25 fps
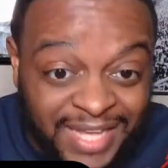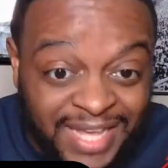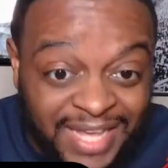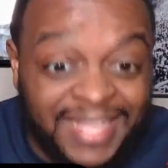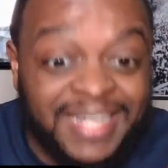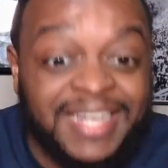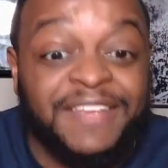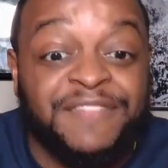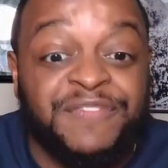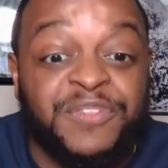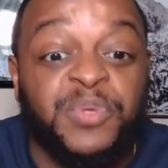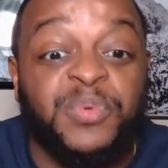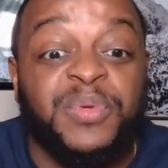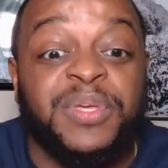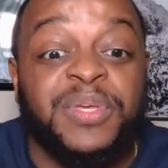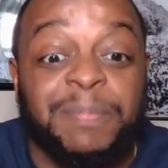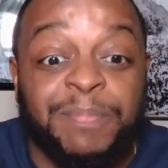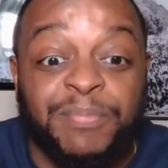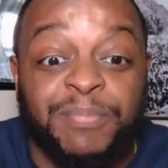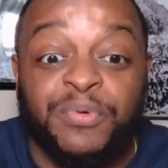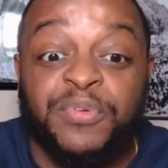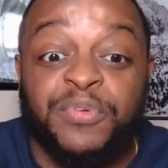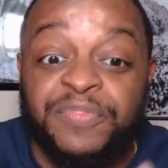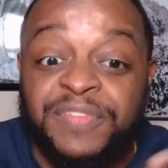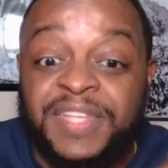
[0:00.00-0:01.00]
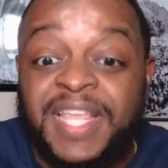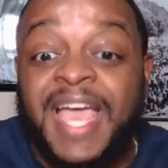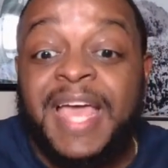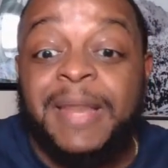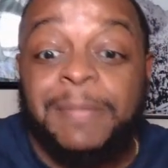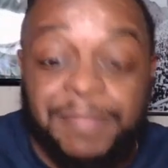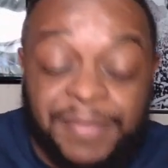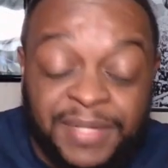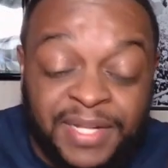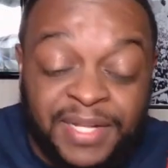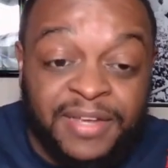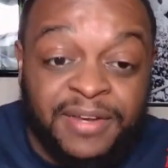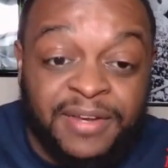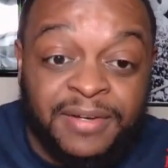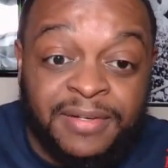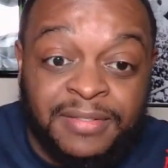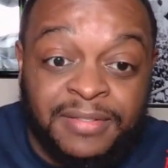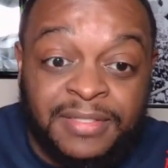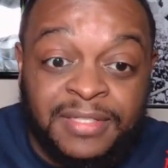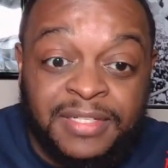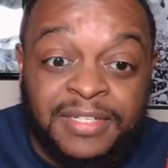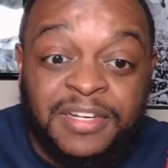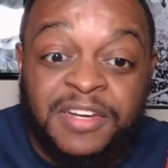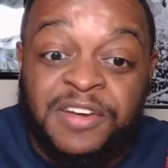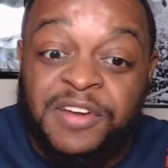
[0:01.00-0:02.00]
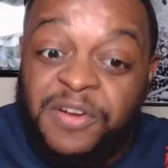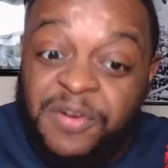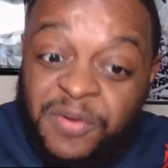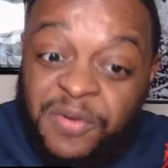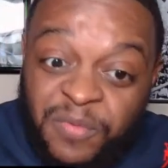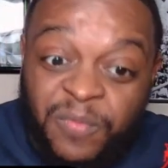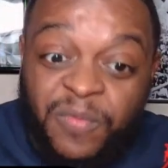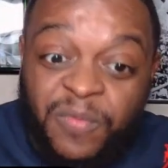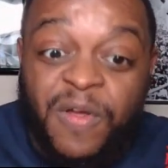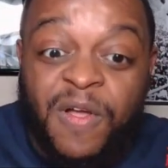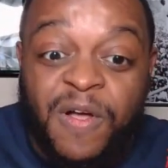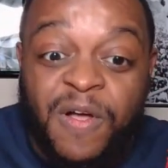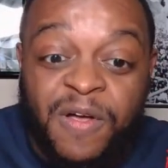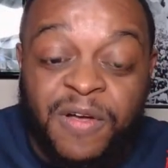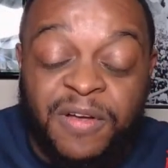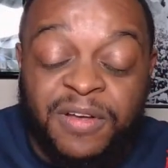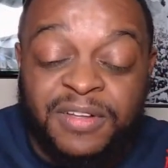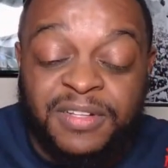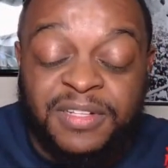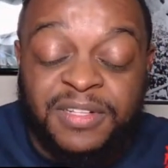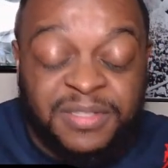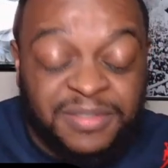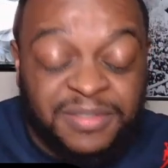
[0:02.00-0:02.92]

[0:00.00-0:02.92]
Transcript: And if you can prove that player wrong,